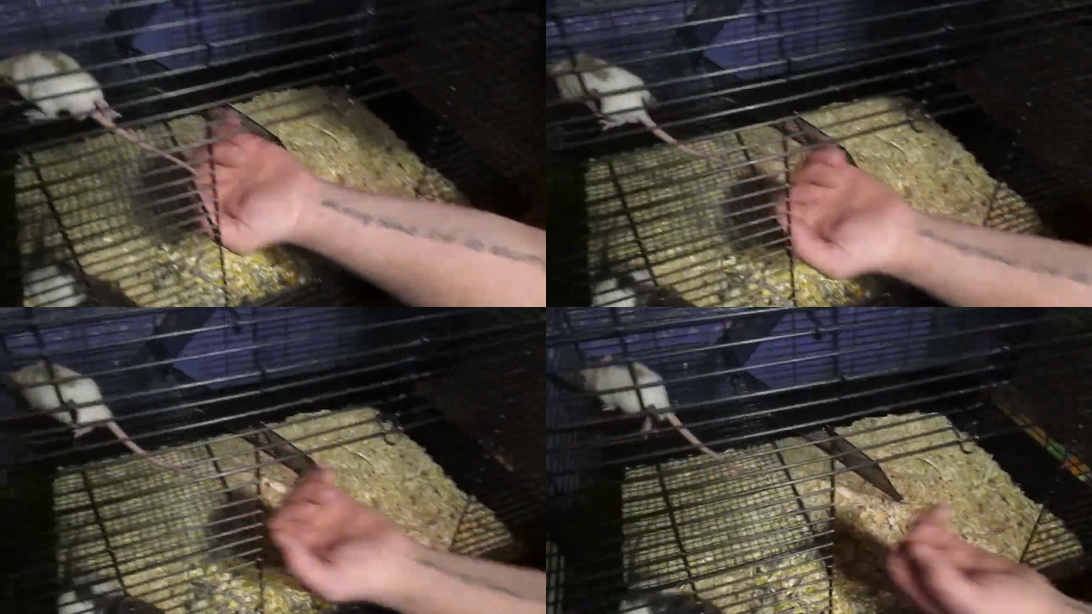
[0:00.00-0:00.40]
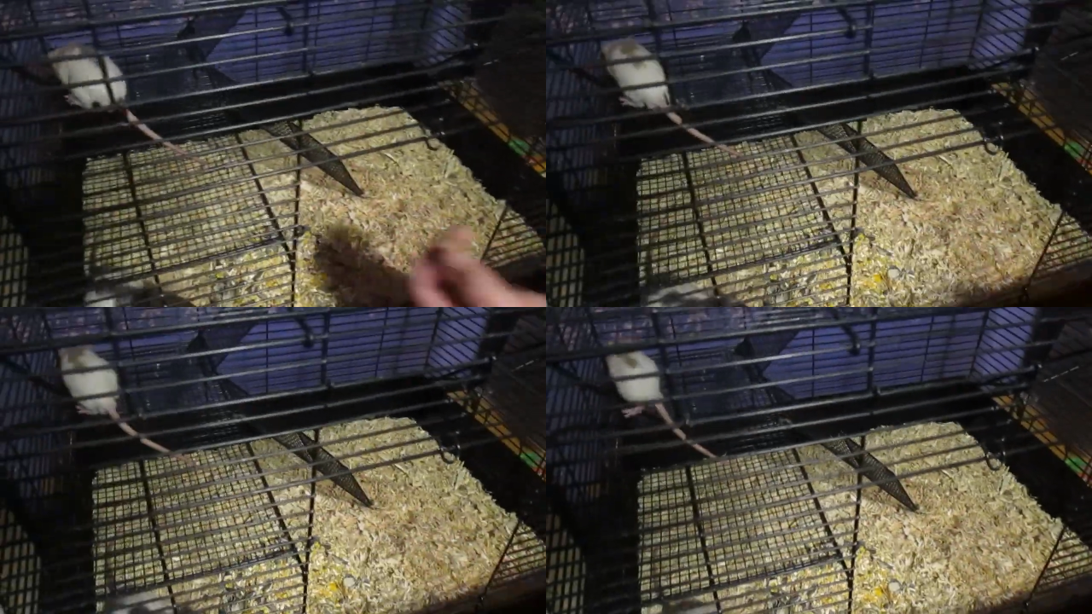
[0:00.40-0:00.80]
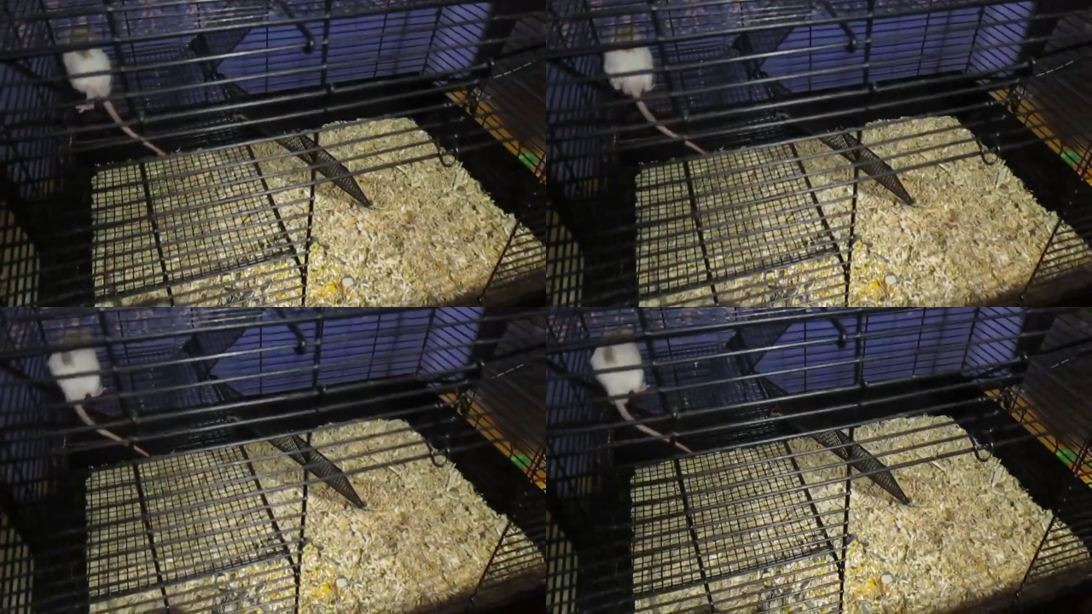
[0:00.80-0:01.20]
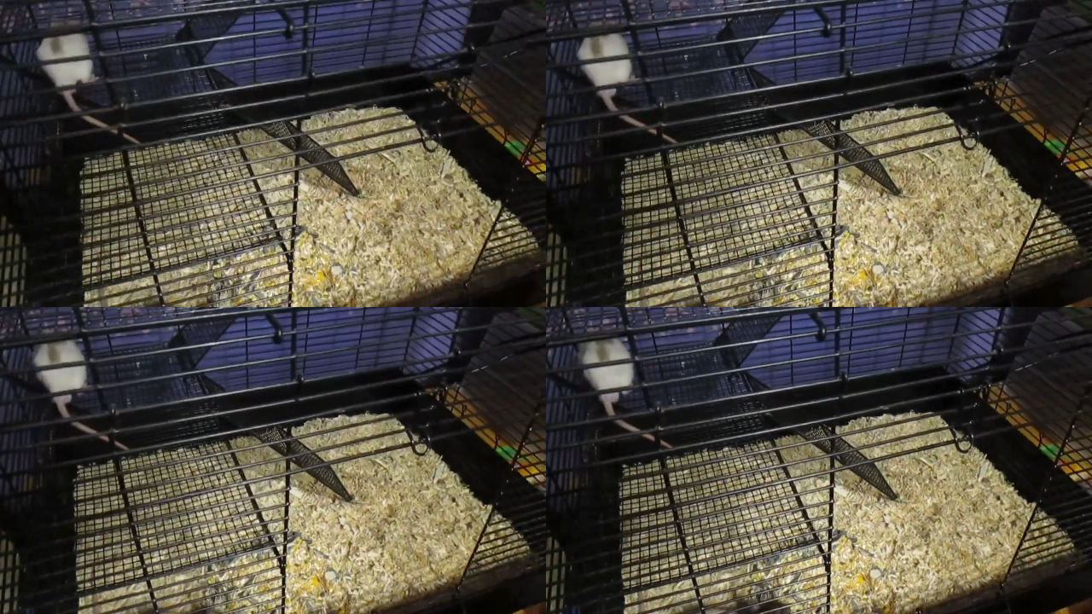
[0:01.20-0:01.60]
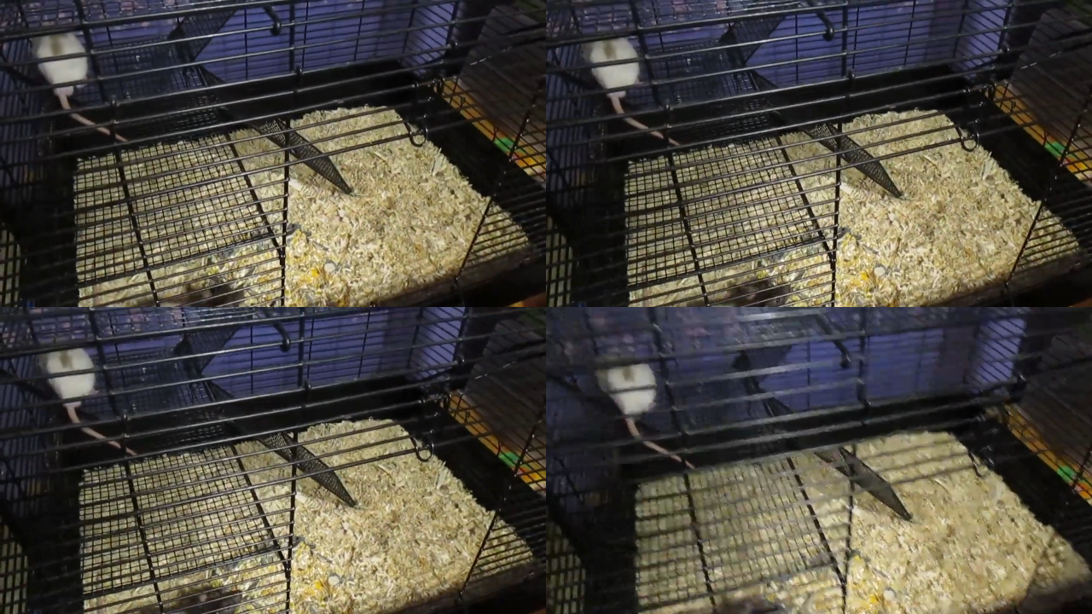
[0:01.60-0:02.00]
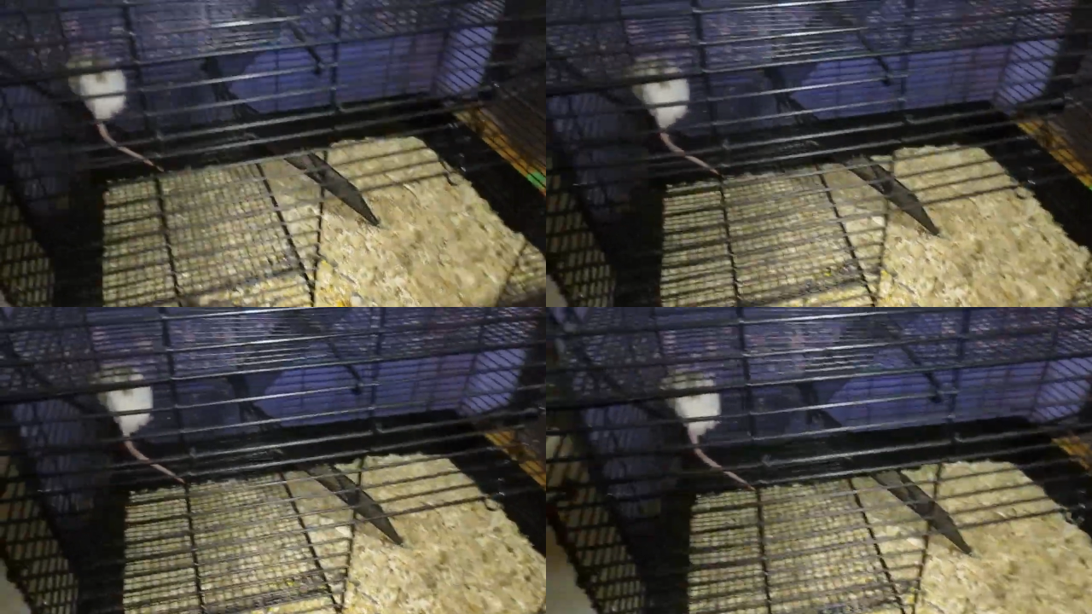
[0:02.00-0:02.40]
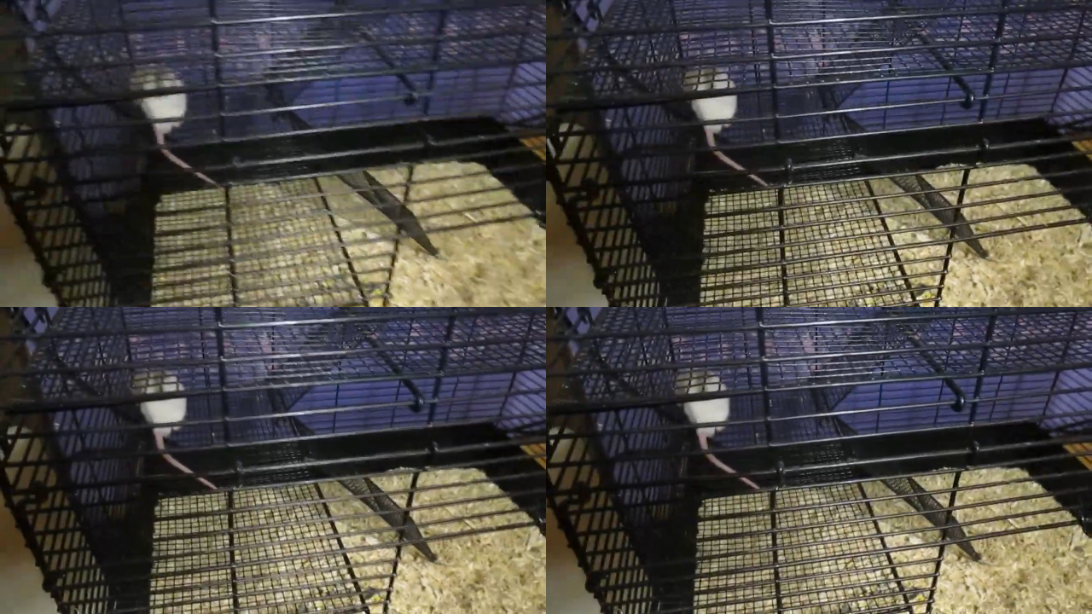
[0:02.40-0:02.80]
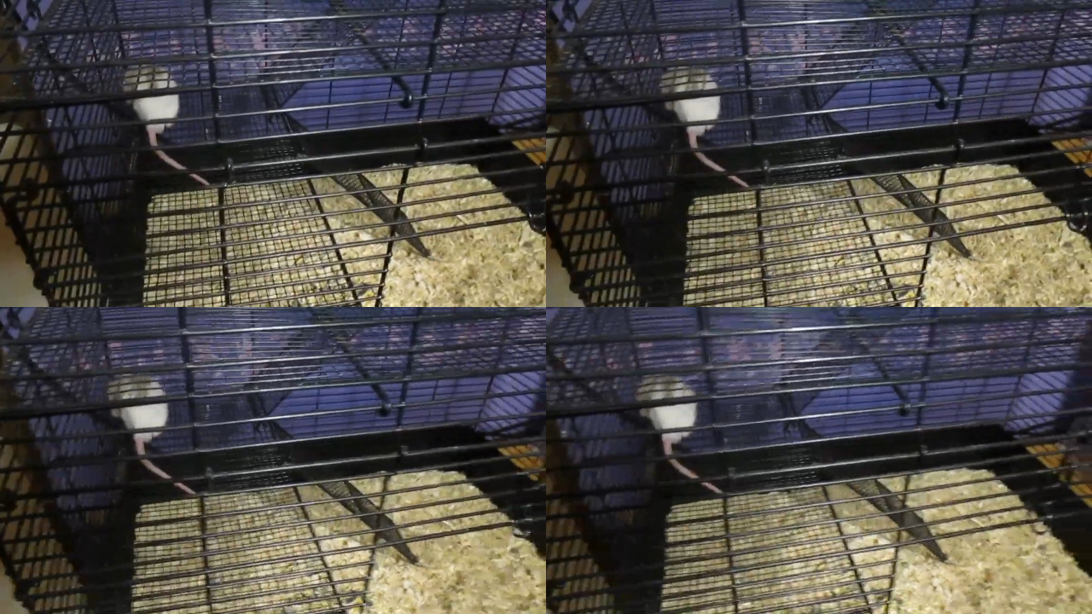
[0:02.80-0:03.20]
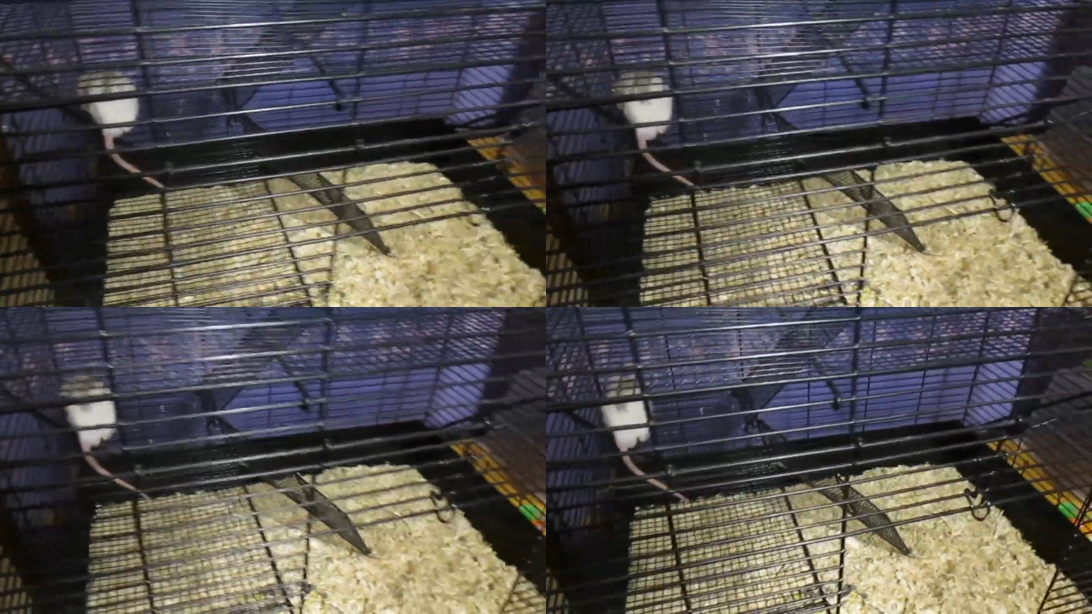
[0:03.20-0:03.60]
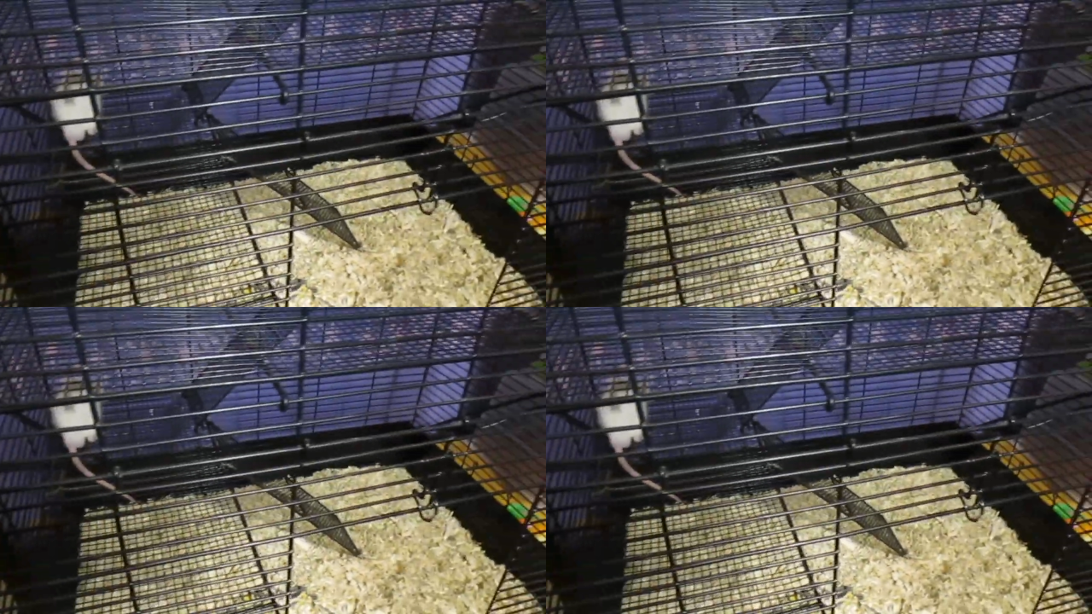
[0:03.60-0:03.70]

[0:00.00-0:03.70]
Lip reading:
[unreadable: no face in view]